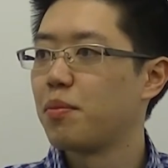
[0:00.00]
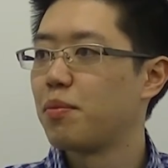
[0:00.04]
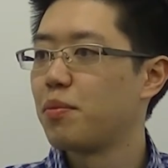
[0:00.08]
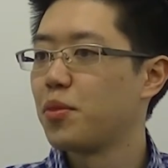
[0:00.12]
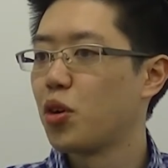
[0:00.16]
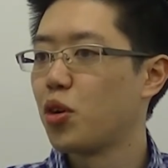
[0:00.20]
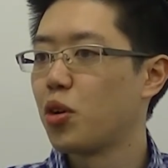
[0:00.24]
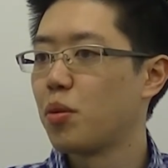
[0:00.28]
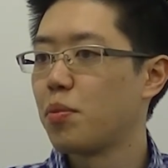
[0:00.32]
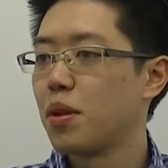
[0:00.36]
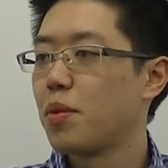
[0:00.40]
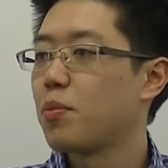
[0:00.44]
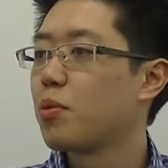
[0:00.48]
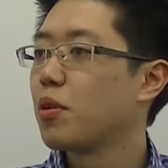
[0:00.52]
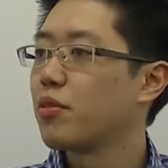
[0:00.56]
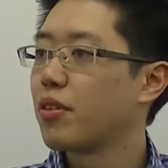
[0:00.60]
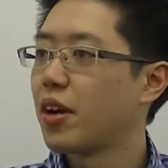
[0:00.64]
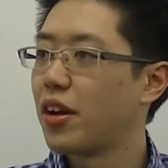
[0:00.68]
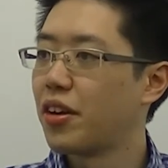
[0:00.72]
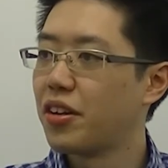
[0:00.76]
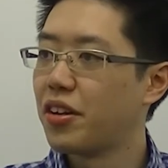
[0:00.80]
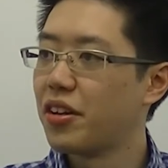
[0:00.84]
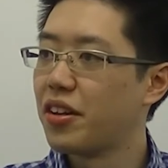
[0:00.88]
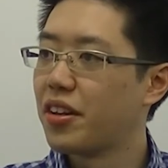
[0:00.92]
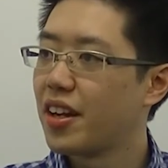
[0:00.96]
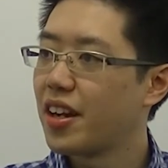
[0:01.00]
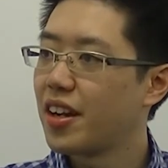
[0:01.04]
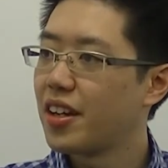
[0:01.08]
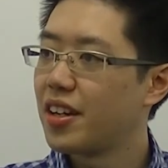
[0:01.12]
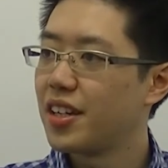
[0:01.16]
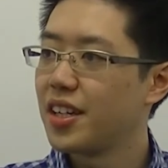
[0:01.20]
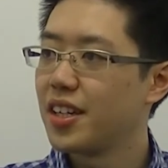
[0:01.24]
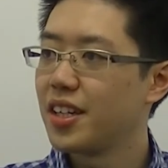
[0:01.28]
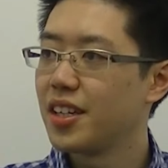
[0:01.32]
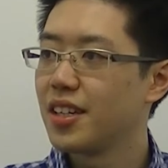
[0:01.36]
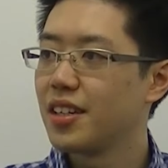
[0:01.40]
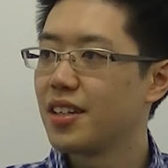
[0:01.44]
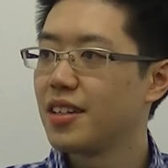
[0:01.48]
knowing people around in the
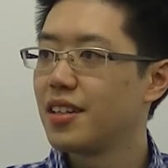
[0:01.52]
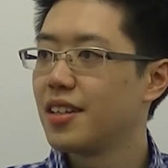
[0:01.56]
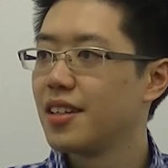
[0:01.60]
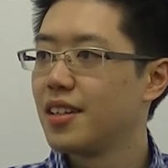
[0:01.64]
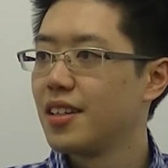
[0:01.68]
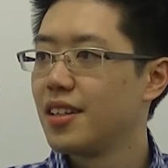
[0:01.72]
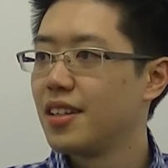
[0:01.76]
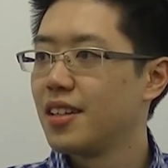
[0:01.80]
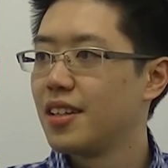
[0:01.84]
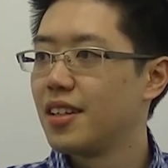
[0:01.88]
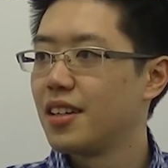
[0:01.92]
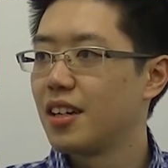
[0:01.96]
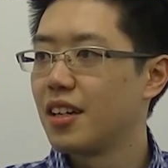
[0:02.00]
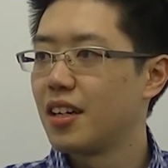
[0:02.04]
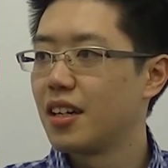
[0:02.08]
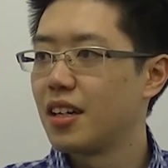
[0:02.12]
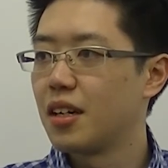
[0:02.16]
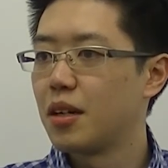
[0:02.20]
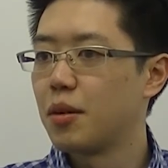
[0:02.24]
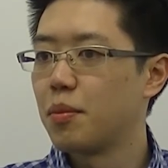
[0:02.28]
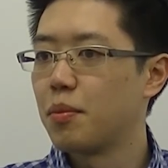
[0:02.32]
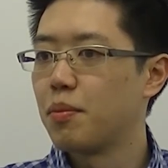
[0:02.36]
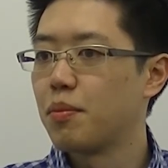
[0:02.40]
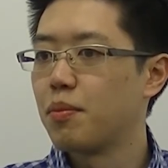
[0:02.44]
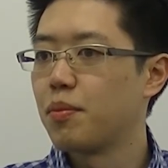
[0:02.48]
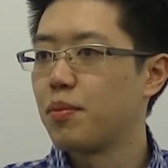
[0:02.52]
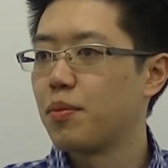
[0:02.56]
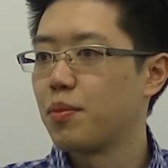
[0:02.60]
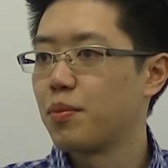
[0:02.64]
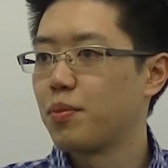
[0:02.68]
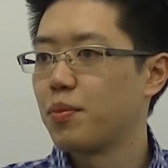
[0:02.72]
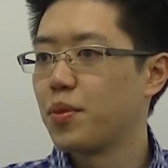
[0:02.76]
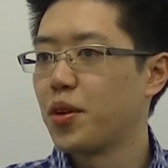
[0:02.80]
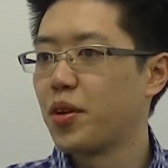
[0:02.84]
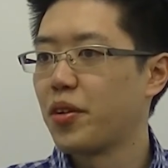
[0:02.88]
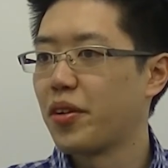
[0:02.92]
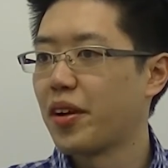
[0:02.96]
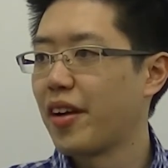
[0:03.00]
area,
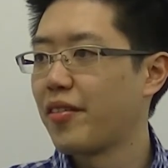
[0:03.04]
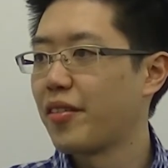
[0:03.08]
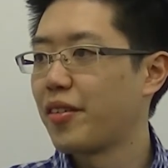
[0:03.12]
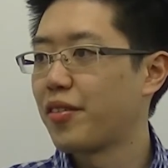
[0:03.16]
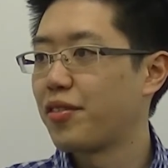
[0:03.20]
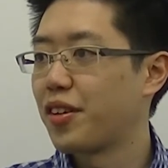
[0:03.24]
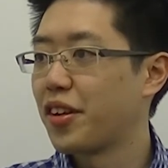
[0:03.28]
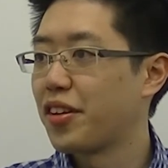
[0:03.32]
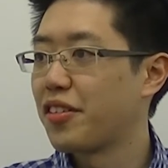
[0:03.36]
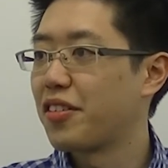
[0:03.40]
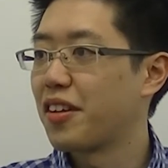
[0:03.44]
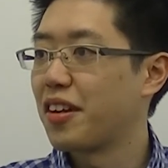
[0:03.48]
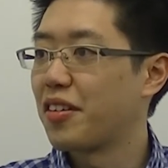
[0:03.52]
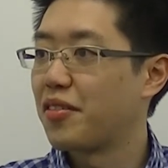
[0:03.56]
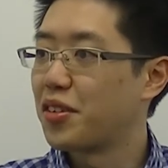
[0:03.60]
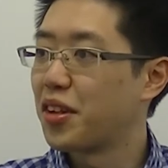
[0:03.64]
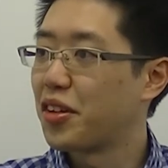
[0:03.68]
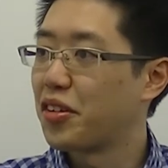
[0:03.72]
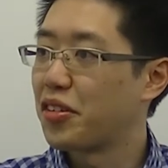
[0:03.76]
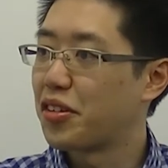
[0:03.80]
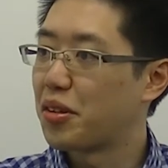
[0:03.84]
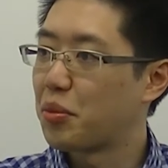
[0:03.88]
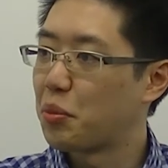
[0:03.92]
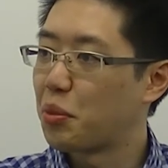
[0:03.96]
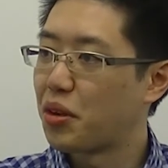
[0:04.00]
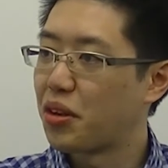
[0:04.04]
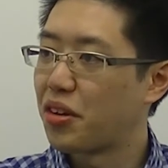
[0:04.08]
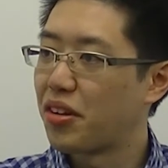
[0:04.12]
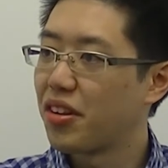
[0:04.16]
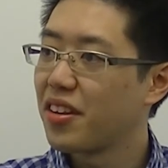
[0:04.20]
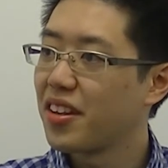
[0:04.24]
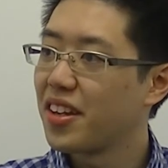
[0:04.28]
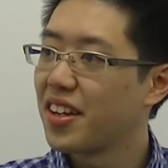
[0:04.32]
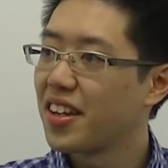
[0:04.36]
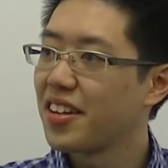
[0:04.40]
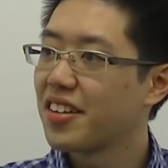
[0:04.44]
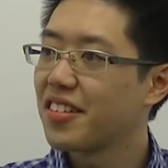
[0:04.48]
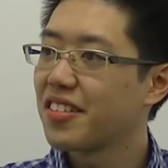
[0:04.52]
having friends that have done similar
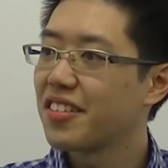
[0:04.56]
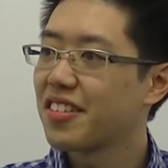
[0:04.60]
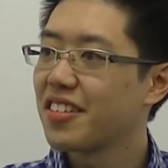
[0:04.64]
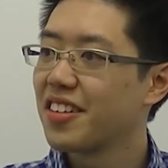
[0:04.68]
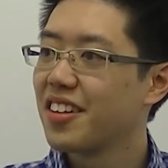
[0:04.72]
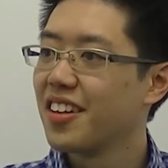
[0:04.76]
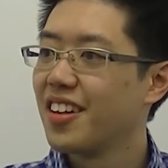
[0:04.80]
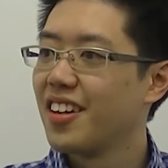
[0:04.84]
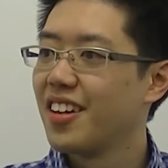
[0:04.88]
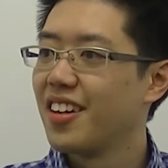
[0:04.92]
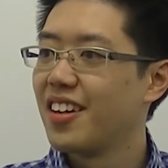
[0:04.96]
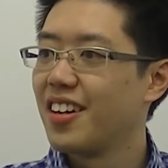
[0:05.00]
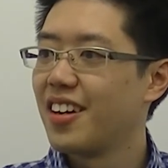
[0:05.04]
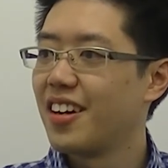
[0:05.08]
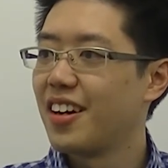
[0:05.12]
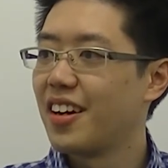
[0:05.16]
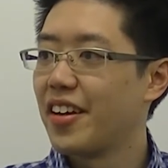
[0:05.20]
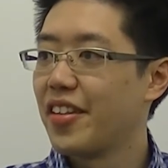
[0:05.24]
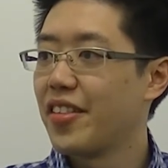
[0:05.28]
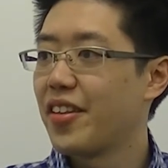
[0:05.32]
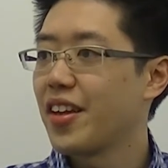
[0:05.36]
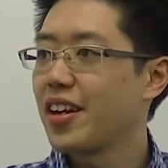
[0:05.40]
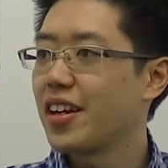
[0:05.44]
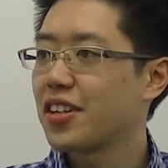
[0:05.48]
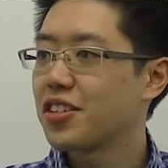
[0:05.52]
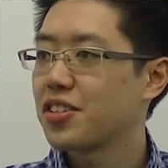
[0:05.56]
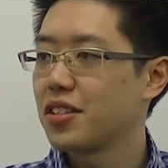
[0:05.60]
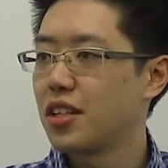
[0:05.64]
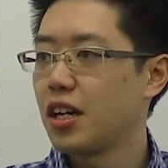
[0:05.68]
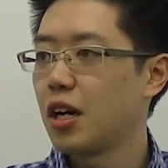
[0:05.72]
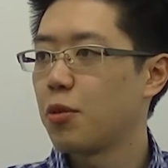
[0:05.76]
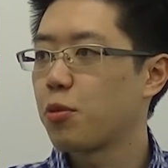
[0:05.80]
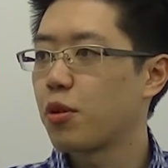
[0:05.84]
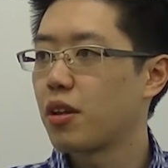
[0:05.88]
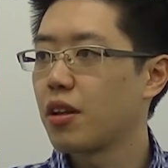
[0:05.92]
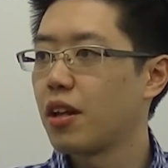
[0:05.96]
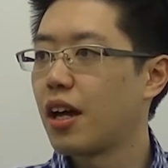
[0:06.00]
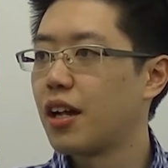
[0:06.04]
things, and that actually
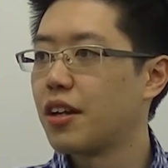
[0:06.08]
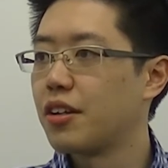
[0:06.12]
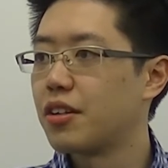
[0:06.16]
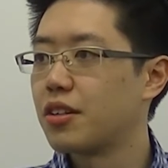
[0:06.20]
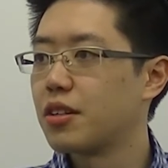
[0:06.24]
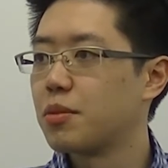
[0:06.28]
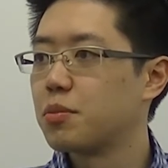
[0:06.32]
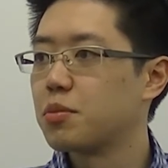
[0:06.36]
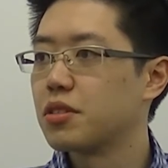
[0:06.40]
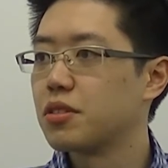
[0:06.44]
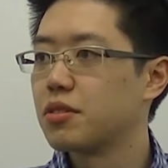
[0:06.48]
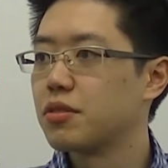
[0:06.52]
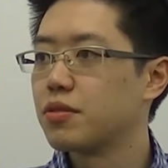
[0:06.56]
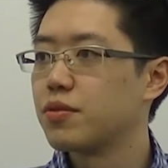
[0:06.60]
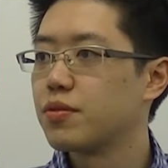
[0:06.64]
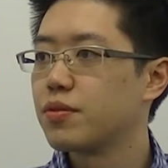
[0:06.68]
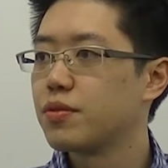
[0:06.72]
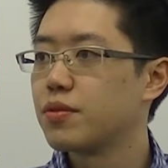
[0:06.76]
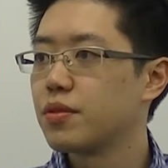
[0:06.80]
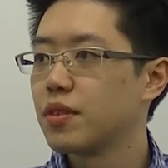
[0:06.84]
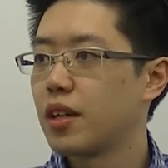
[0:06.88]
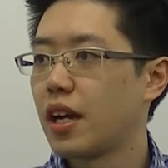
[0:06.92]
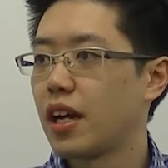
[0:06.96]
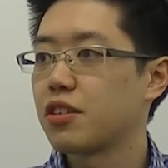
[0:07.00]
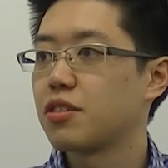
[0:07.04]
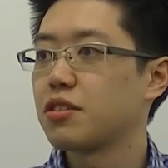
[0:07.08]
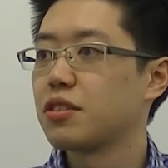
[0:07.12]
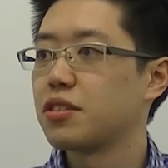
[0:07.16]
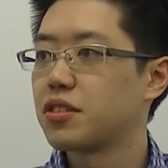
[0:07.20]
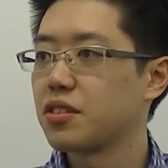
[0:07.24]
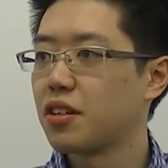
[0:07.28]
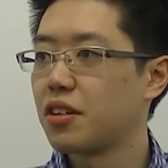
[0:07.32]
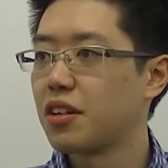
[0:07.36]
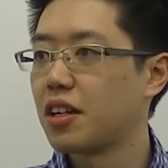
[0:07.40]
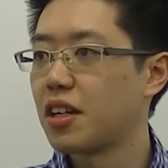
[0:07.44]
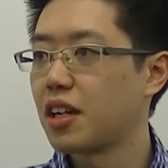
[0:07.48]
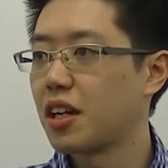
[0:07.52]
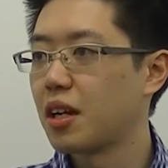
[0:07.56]
helps a lot in terms of actually
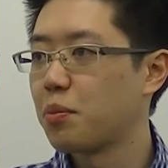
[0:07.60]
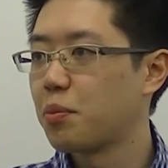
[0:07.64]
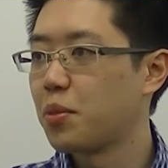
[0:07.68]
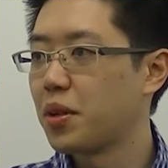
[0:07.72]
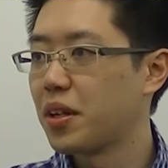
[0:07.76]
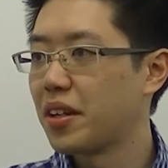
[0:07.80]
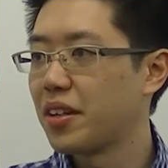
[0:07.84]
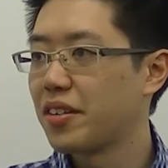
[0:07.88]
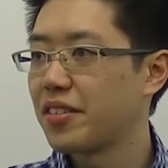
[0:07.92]
starting a company.